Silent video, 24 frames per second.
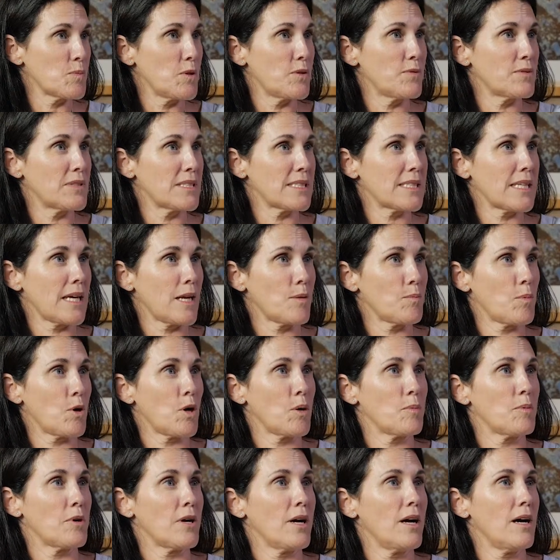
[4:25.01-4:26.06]
moved to Santa
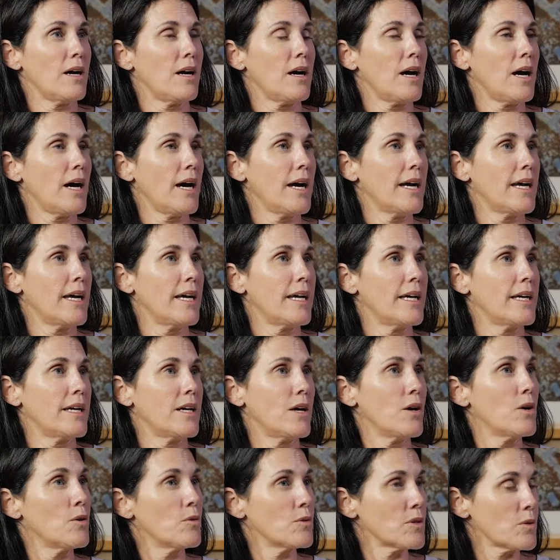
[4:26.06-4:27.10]
Barbara, I
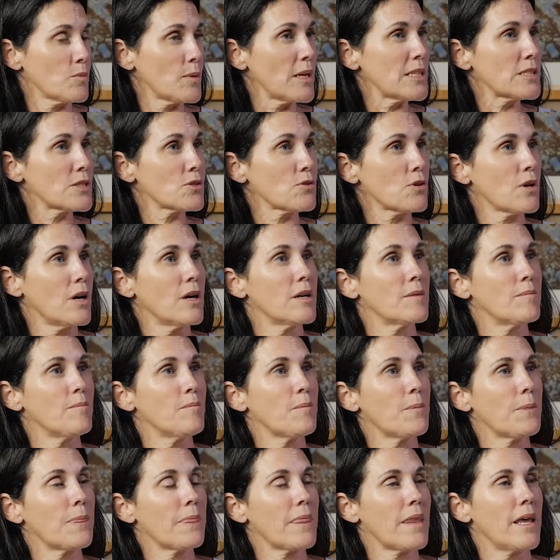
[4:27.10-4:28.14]
owned a restaurant,
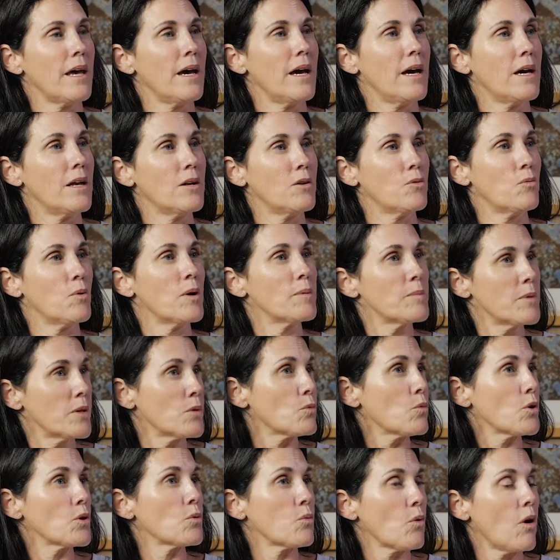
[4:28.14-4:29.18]
and women
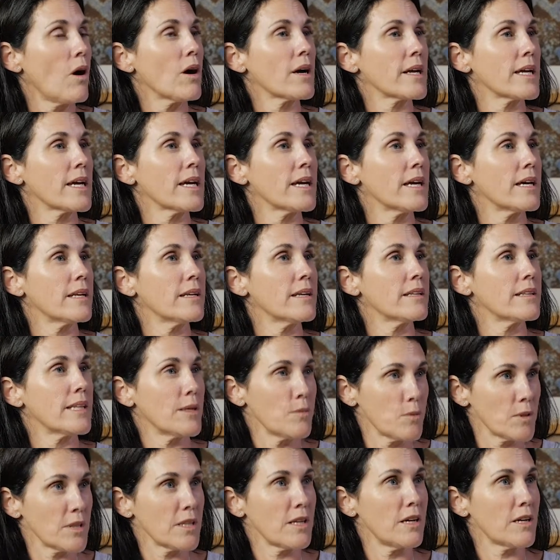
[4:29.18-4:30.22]
would walk in and they
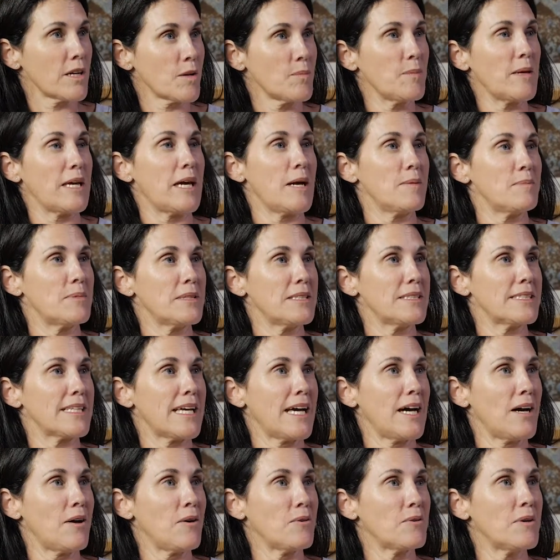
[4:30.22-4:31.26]
would look me up and
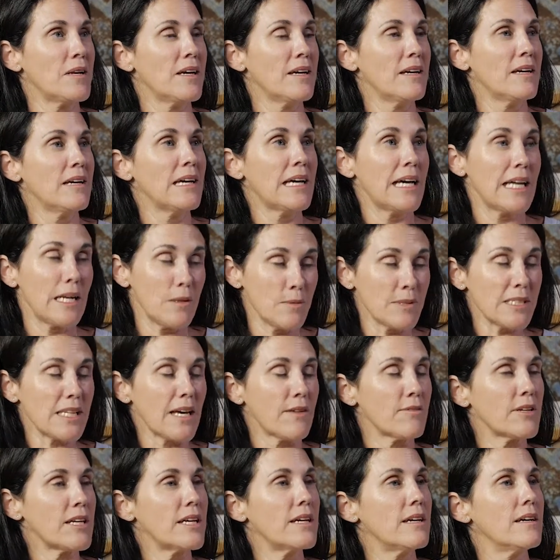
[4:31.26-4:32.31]
down, and I was
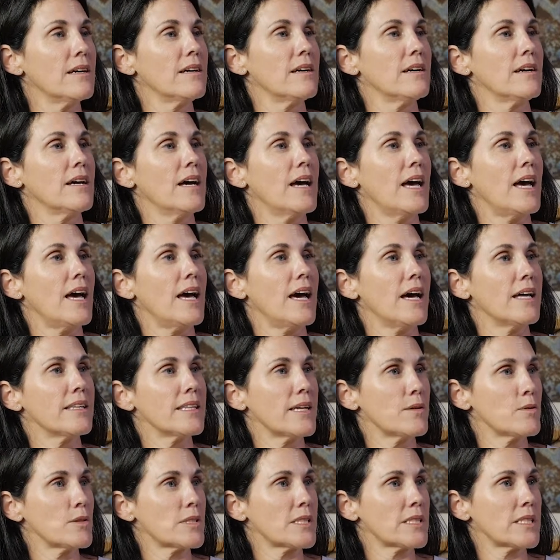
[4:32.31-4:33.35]
heavy, and
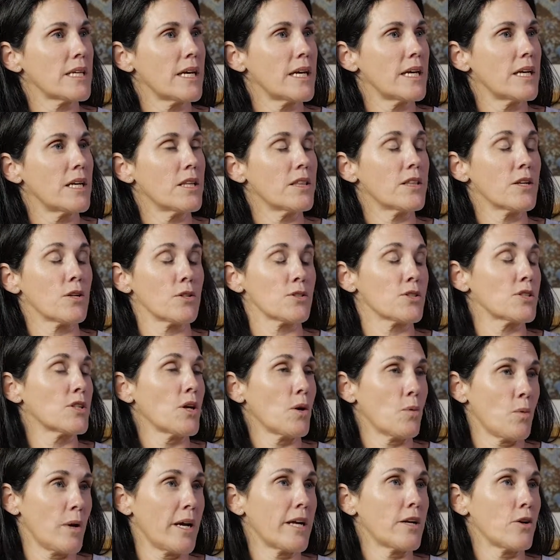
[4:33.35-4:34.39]
they would say, there's
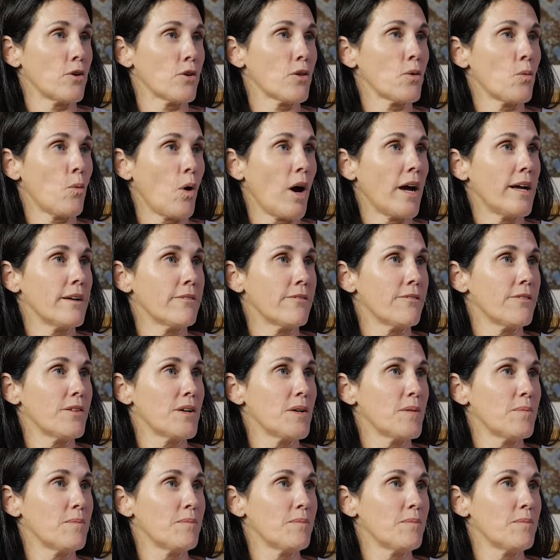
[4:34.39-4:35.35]
no way you're the wife.